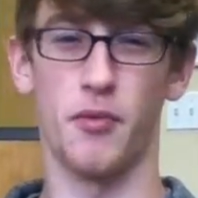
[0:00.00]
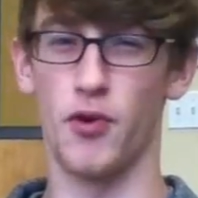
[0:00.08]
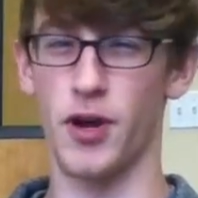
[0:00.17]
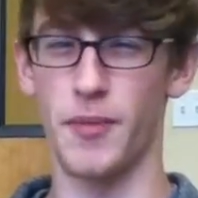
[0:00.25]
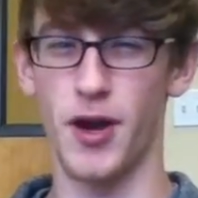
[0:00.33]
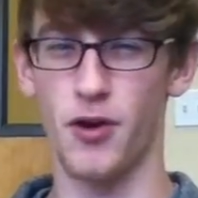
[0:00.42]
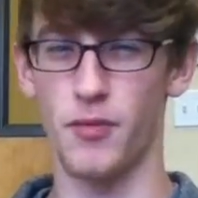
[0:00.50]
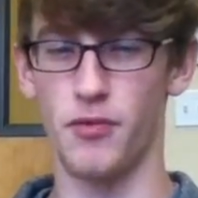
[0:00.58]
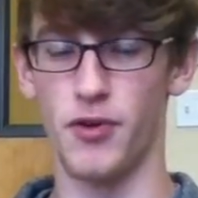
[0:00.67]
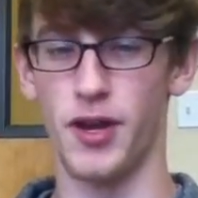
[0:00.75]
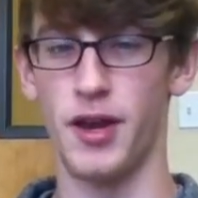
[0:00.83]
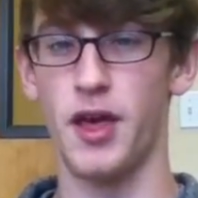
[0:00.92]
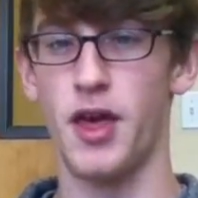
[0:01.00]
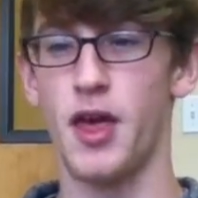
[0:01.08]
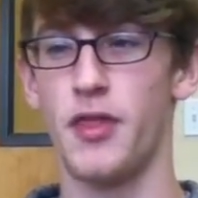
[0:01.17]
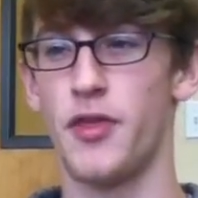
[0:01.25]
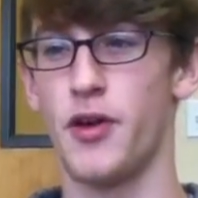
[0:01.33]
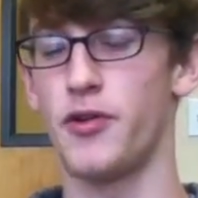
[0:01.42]
boring PowerPoint,
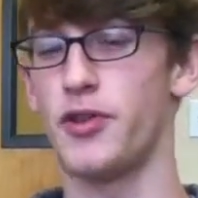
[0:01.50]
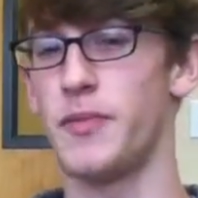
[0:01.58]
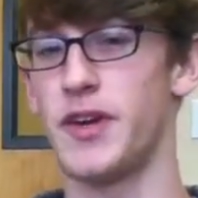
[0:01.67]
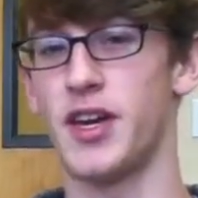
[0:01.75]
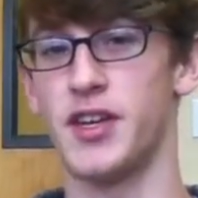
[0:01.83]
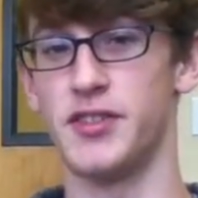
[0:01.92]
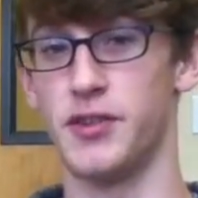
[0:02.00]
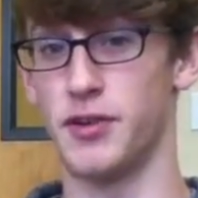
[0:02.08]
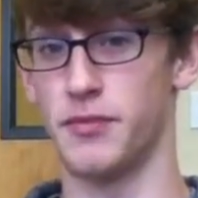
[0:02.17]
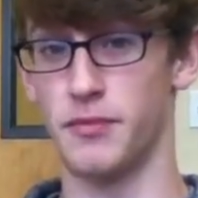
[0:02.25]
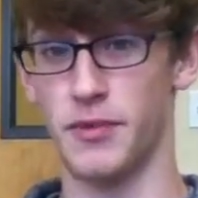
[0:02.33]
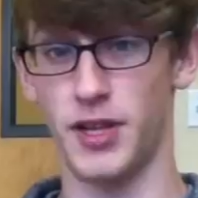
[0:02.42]
not only because your